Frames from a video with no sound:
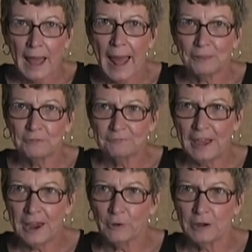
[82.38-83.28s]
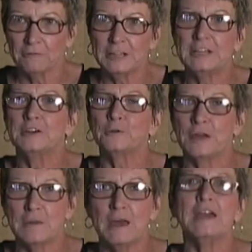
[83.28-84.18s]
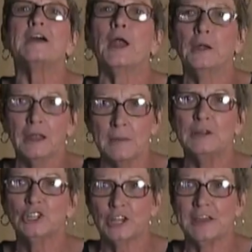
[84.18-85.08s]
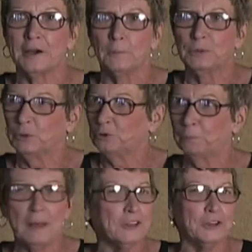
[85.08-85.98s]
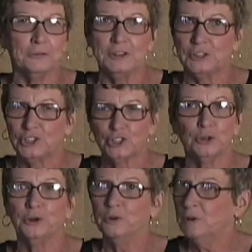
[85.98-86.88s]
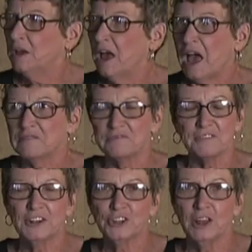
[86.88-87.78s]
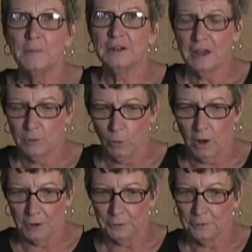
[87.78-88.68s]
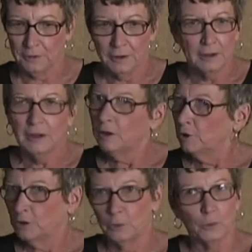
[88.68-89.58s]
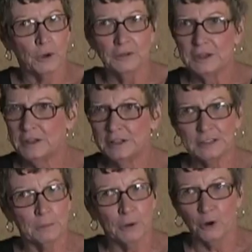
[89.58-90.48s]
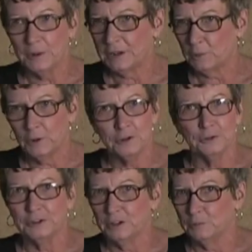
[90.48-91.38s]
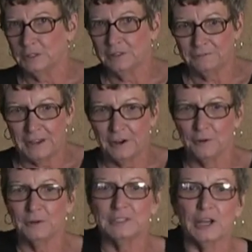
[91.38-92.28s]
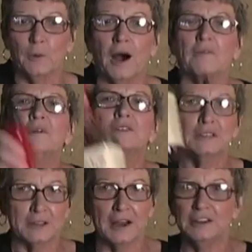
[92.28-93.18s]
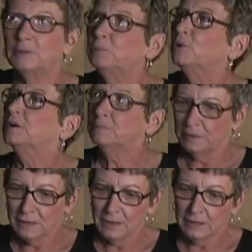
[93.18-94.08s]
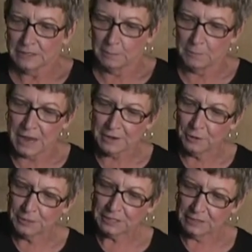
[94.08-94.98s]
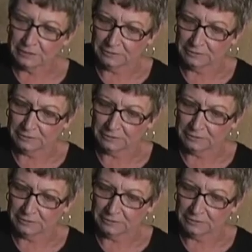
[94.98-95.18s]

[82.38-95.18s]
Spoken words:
At the fair every year they make lemon shake-ups, which basically just sugar and fresh lemon and water. You really need some bourbon in it when you're done with the fair. So I've decided to put some makers.